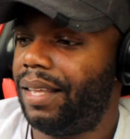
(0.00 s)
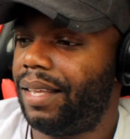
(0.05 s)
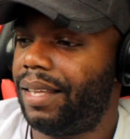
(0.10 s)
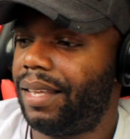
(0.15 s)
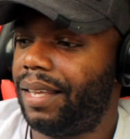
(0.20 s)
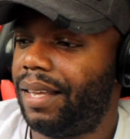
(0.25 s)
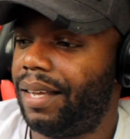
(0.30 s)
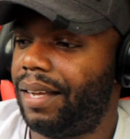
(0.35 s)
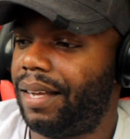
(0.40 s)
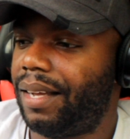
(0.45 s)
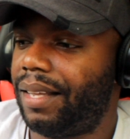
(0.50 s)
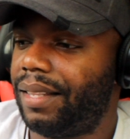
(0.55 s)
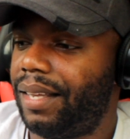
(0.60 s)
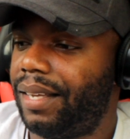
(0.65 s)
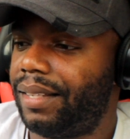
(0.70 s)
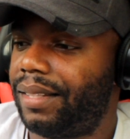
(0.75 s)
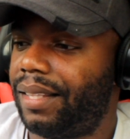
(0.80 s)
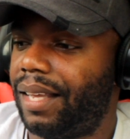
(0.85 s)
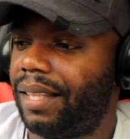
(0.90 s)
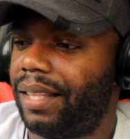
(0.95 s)
Yeah, I
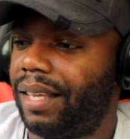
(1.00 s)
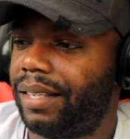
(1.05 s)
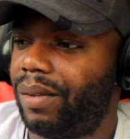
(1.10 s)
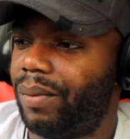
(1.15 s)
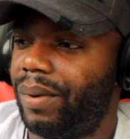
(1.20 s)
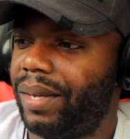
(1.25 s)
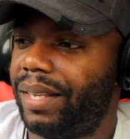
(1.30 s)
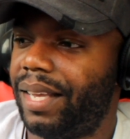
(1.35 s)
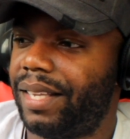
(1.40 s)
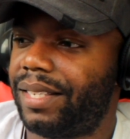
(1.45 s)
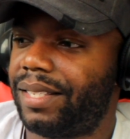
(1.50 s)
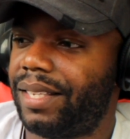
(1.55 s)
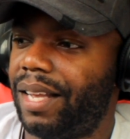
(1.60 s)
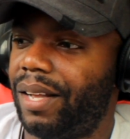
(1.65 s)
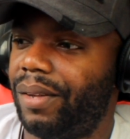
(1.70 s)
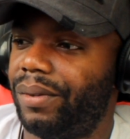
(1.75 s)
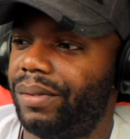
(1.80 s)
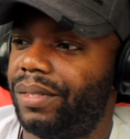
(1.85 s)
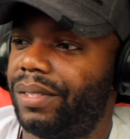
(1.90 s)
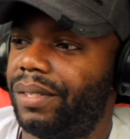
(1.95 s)
like, the, I like the way that
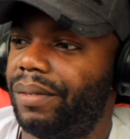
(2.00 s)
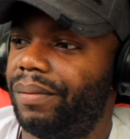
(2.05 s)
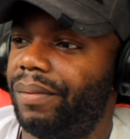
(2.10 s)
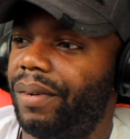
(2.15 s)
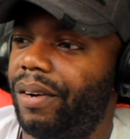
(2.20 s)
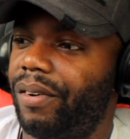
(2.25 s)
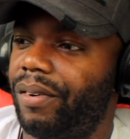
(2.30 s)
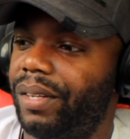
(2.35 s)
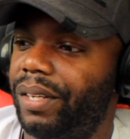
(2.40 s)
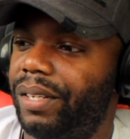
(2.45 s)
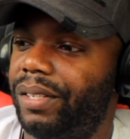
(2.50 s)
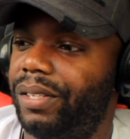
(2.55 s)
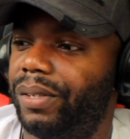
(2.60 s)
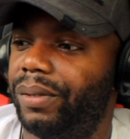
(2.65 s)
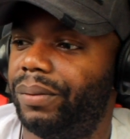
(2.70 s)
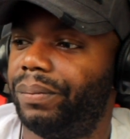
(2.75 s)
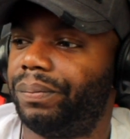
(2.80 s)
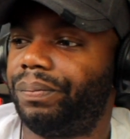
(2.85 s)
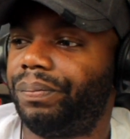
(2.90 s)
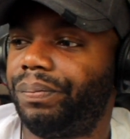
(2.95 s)
sounds, I really do.